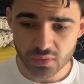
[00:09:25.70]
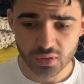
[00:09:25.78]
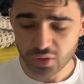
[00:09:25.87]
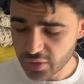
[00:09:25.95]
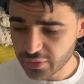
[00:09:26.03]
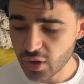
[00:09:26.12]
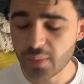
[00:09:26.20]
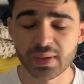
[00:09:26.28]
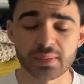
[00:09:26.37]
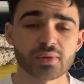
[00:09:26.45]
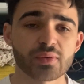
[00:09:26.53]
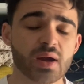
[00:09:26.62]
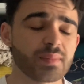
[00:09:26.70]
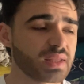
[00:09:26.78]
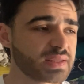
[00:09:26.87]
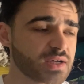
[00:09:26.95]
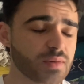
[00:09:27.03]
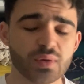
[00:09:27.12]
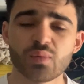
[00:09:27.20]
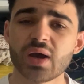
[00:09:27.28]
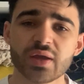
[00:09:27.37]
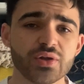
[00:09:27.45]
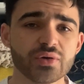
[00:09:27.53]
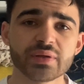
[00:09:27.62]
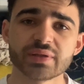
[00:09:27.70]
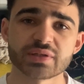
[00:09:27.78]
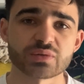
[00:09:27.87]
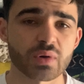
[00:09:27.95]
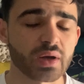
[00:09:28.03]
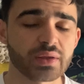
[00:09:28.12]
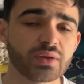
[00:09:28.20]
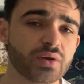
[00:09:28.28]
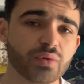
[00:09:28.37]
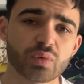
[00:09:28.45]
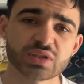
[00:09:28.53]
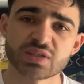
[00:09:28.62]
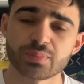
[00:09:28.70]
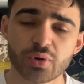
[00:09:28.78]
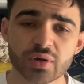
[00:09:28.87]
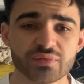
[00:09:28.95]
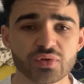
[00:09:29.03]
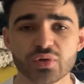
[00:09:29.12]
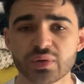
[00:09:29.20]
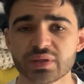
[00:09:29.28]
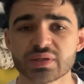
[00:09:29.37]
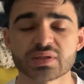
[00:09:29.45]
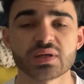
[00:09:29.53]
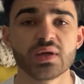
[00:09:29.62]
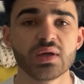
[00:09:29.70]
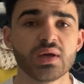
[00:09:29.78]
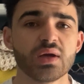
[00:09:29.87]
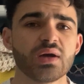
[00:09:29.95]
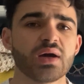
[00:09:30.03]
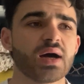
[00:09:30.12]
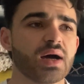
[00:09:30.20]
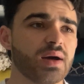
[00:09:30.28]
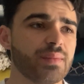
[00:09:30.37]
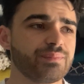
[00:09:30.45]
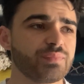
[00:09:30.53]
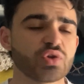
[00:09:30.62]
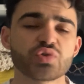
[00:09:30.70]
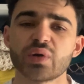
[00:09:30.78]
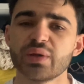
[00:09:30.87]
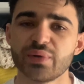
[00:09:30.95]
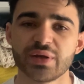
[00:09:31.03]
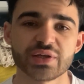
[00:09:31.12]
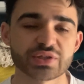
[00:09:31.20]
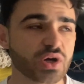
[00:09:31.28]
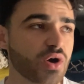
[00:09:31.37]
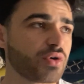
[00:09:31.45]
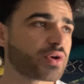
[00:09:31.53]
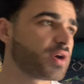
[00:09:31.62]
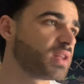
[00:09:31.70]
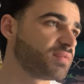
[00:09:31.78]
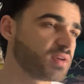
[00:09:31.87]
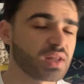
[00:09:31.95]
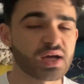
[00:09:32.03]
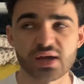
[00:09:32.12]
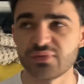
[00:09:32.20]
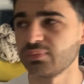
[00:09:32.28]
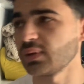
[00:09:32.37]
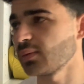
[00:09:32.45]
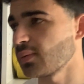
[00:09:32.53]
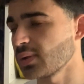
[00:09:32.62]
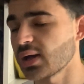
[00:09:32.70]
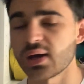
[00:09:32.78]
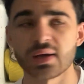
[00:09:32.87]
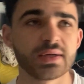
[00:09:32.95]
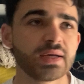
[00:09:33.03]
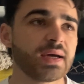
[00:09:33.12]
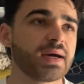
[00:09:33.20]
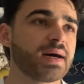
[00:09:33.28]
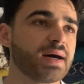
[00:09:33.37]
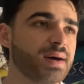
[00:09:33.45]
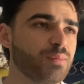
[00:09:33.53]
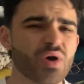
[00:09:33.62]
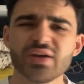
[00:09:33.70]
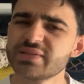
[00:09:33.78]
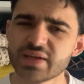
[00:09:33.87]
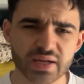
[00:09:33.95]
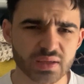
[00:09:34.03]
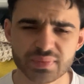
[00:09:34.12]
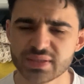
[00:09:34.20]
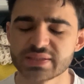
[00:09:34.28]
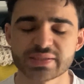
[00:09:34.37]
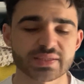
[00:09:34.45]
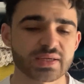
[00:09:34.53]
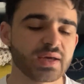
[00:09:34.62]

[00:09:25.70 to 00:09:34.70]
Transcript: there are people around me that tell me, why are you doing this? Why, what's the point of you doing this? You're 21 years old, go live your life, blah, blah, blah. Why are you starting a business?